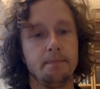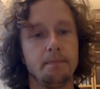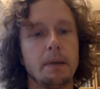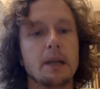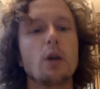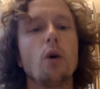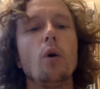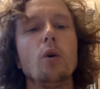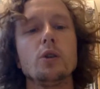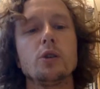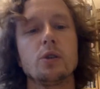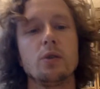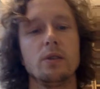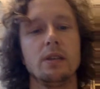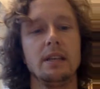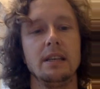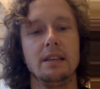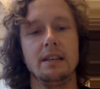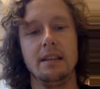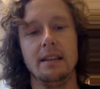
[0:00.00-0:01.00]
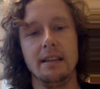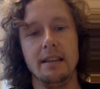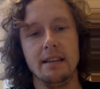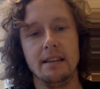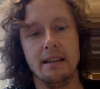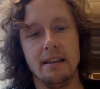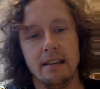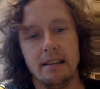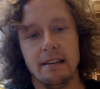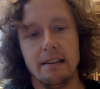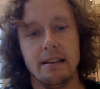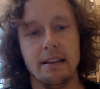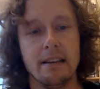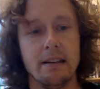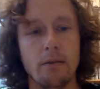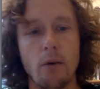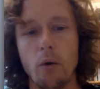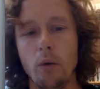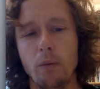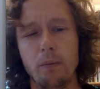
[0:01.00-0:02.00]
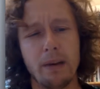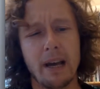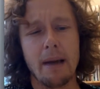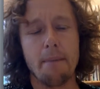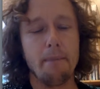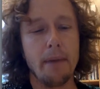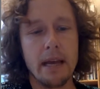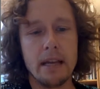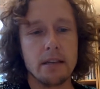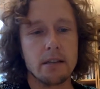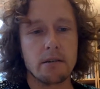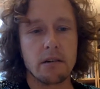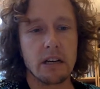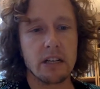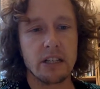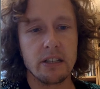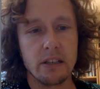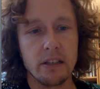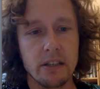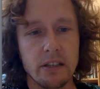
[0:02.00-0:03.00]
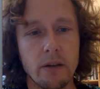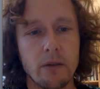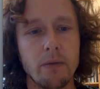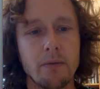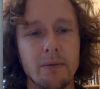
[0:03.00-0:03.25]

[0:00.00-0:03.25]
But also the whole campaign structure is